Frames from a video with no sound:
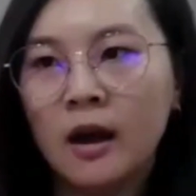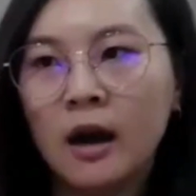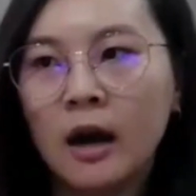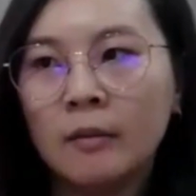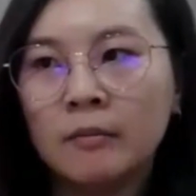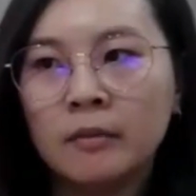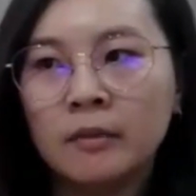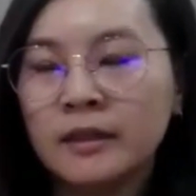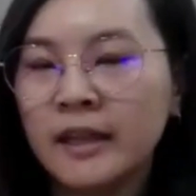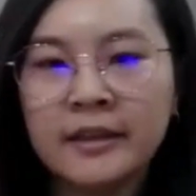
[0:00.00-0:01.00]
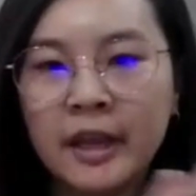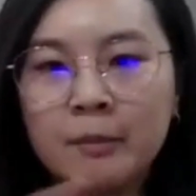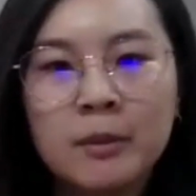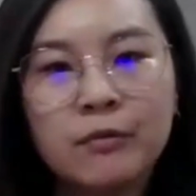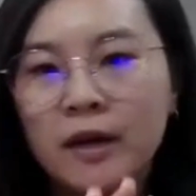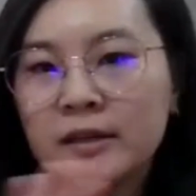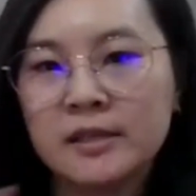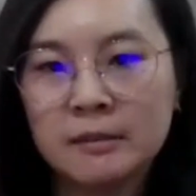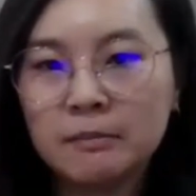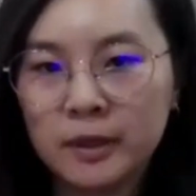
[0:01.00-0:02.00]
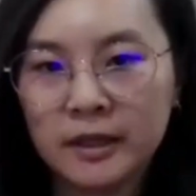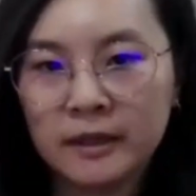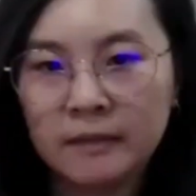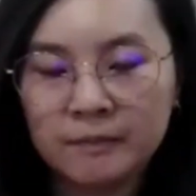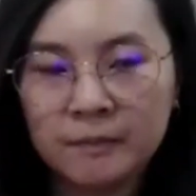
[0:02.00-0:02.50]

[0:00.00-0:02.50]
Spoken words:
They name it very simply,